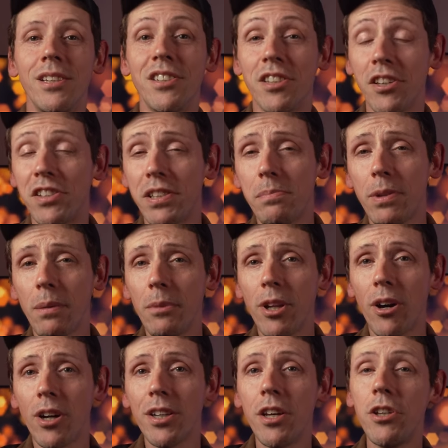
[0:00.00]
So tip number
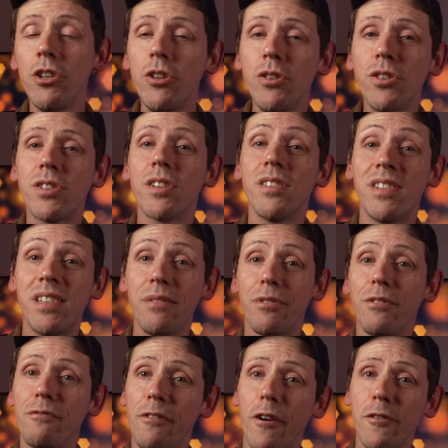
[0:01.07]
nine, use
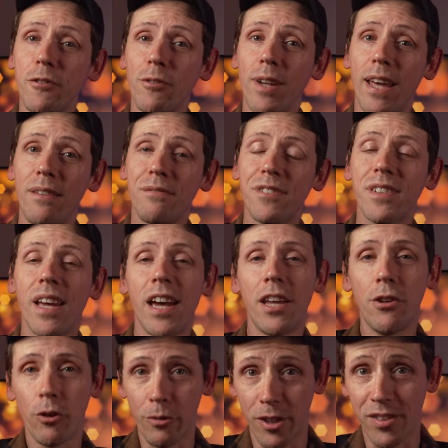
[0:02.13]
different focal lengths
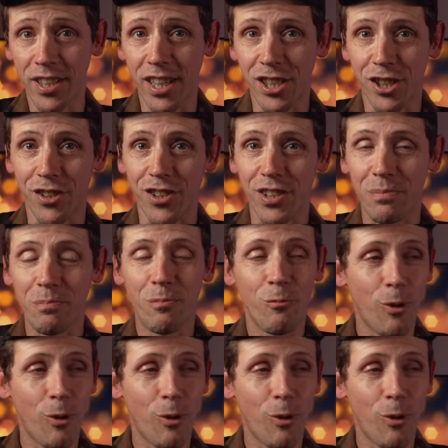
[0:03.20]
and orientations.